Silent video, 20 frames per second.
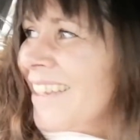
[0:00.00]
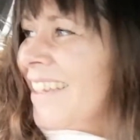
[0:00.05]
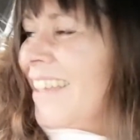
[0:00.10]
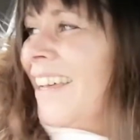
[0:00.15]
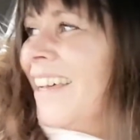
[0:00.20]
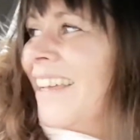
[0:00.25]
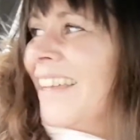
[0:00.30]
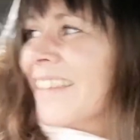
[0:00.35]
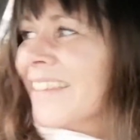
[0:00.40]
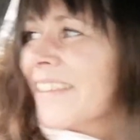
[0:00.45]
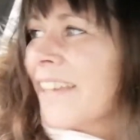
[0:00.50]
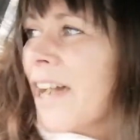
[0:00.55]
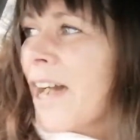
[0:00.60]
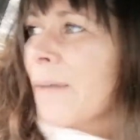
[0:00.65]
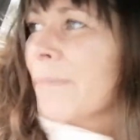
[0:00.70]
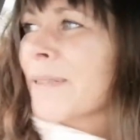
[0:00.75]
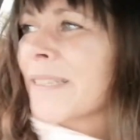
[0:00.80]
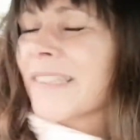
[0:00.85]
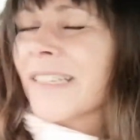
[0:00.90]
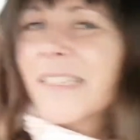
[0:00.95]
The opposite
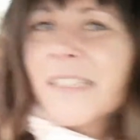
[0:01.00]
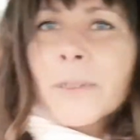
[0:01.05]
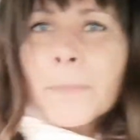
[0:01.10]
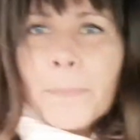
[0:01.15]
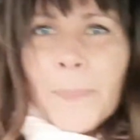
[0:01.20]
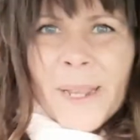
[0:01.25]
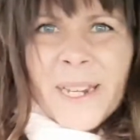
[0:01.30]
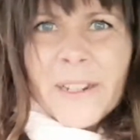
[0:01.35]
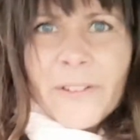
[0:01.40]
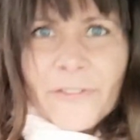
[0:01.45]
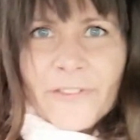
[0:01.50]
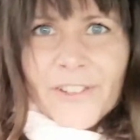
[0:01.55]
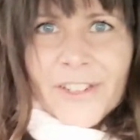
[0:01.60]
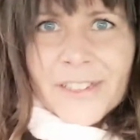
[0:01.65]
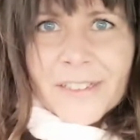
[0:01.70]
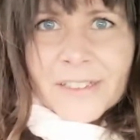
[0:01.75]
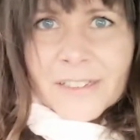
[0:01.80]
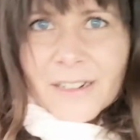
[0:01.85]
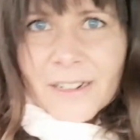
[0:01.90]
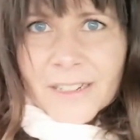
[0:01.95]
to benefits,
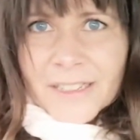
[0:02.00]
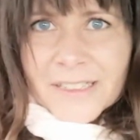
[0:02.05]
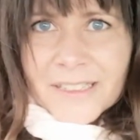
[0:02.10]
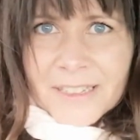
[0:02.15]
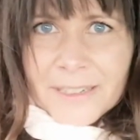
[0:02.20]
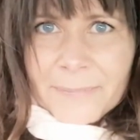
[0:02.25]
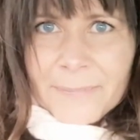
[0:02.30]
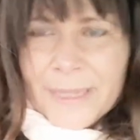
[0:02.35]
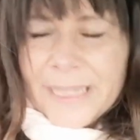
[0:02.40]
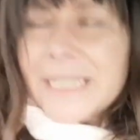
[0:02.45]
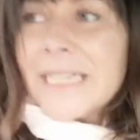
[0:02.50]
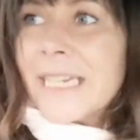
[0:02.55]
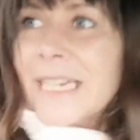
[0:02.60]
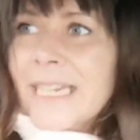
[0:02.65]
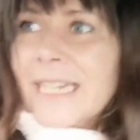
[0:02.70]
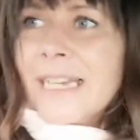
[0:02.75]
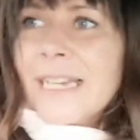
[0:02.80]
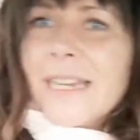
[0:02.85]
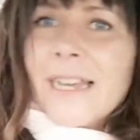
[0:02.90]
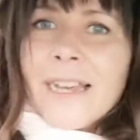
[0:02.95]
goddammit,
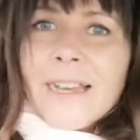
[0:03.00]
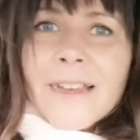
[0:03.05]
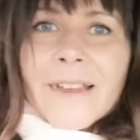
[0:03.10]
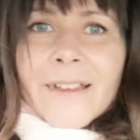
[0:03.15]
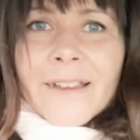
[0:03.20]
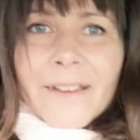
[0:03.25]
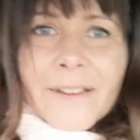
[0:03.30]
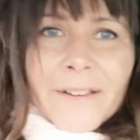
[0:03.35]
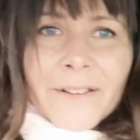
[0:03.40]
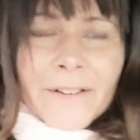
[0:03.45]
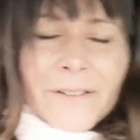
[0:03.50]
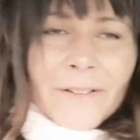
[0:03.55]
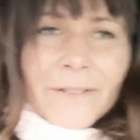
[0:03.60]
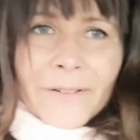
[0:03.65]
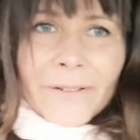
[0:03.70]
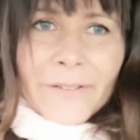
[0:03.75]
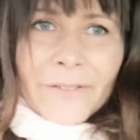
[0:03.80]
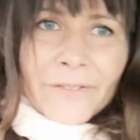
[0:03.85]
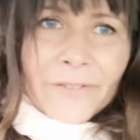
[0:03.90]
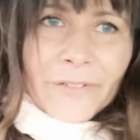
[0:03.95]

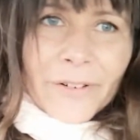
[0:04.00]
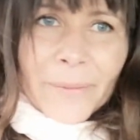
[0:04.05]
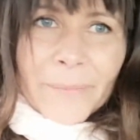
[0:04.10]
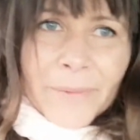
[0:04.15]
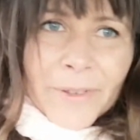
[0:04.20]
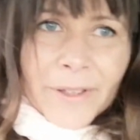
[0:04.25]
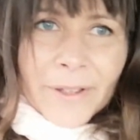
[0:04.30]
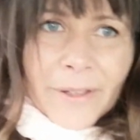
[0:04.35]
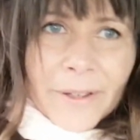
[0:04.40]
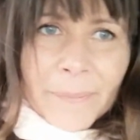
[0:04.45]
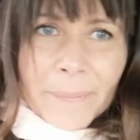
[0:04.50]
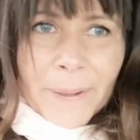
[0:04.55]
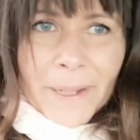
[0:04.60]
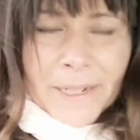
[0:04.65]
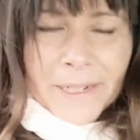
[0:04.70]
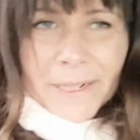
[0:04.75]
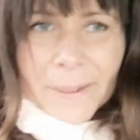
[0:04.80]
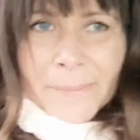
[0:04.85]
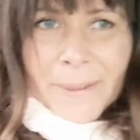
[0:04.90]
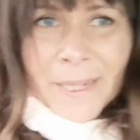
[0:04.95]
from the
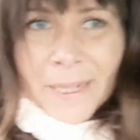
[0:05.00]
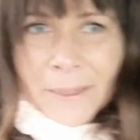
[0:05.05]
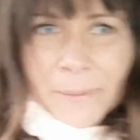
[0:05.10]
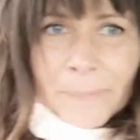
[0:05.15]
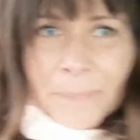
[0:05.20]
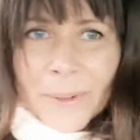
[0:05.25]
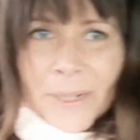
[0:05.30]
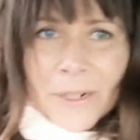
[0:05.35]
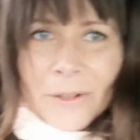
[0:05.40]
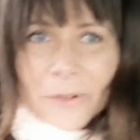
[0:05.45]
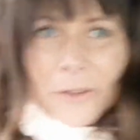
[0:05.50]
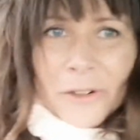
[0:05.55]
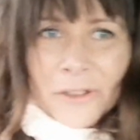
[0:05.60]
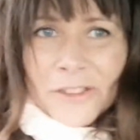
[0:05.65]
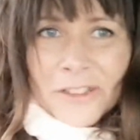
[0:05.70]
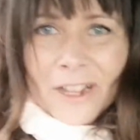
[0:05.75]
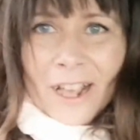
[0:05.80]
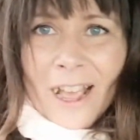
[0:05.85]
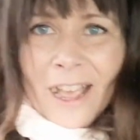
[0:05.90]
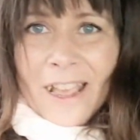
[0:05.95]
pandemic, because I
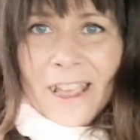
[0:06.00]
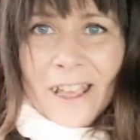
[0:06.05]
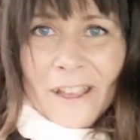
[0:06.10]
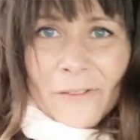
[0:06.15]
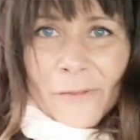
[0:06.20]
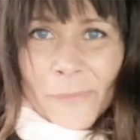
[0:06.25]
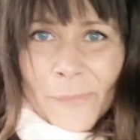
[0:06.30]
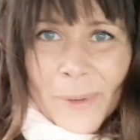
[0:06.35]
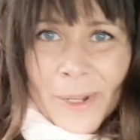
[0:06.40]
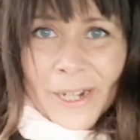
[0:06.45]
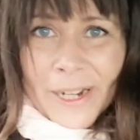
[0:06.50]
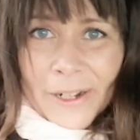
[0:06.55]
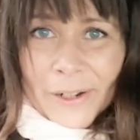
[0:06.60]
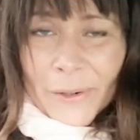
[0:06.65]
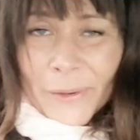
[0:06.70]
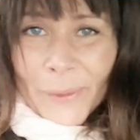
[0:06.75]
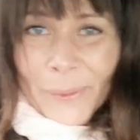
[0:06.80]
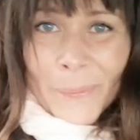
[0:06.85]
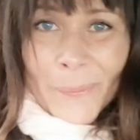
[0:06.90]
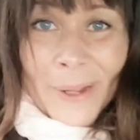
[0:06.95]
have been at home
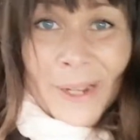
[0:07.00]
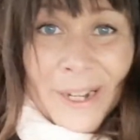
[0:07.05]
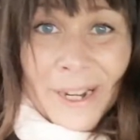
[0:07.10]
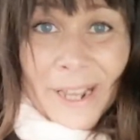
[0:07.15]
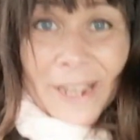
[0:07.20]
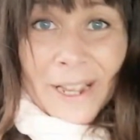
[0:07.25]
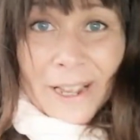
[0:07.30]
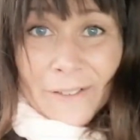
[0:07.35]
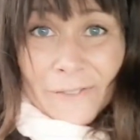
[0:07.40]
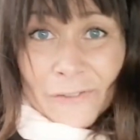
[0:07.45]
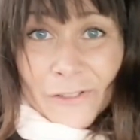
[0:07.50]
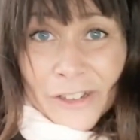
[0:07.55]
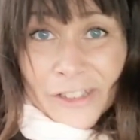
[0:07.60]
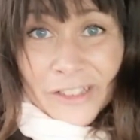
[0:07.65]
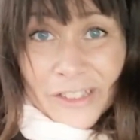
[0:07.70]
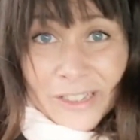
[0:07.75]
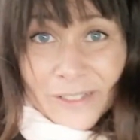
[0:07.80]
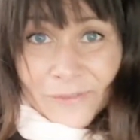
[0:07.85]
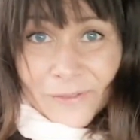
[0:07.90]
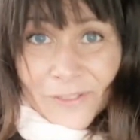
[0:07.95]
and I have received
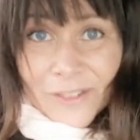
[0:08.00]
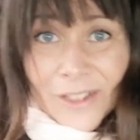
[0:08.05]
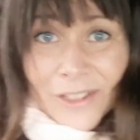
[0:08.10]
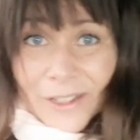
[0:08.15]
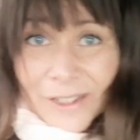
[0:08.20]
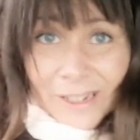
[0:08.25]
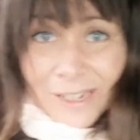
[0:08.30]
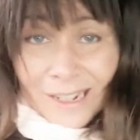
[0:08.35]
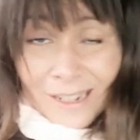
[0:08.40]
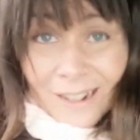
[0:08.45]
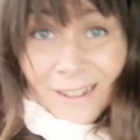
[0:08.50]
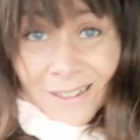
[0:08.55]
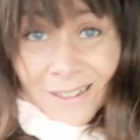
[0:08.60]
the classes